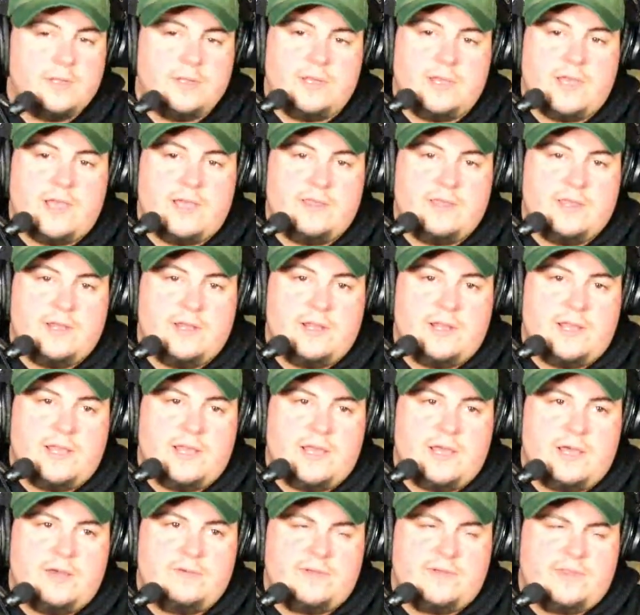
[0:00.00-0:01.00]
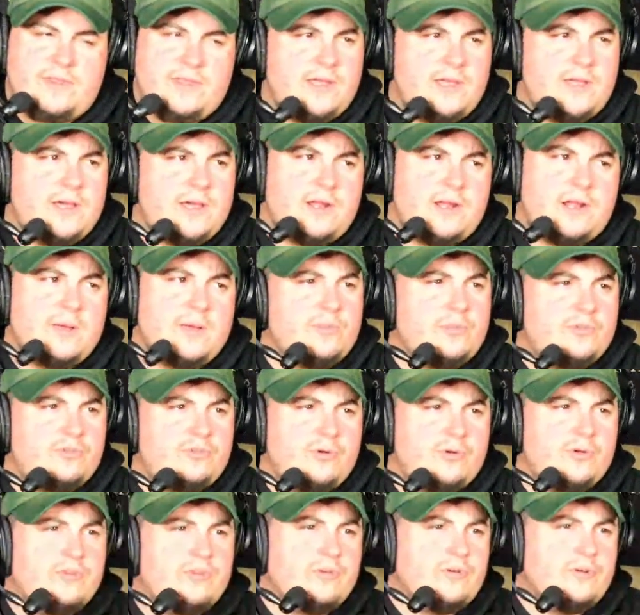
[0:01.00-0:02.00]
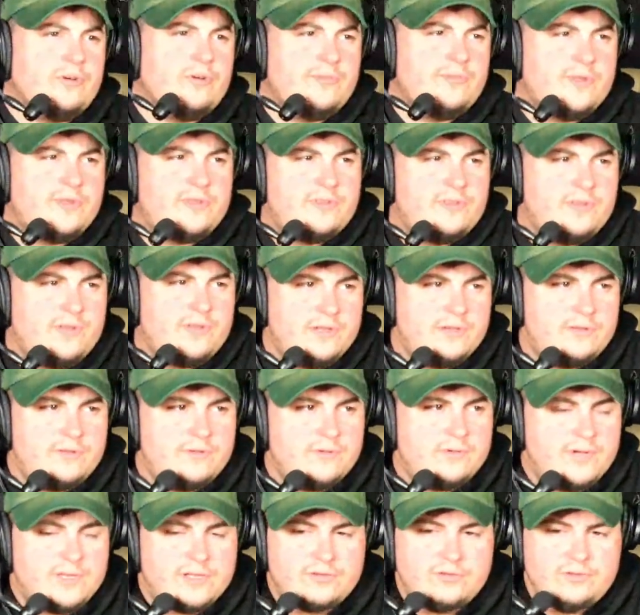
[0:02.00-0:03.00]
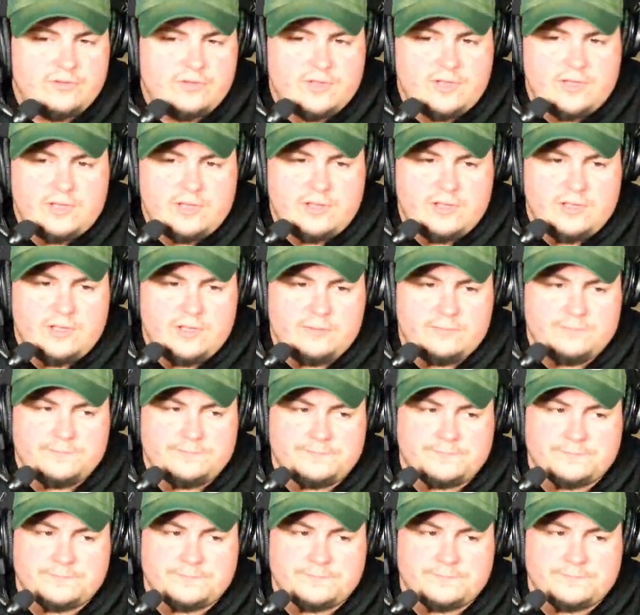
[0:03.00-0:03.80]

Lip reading: and then I think I got a couple short stories mixed in there too, actually, and then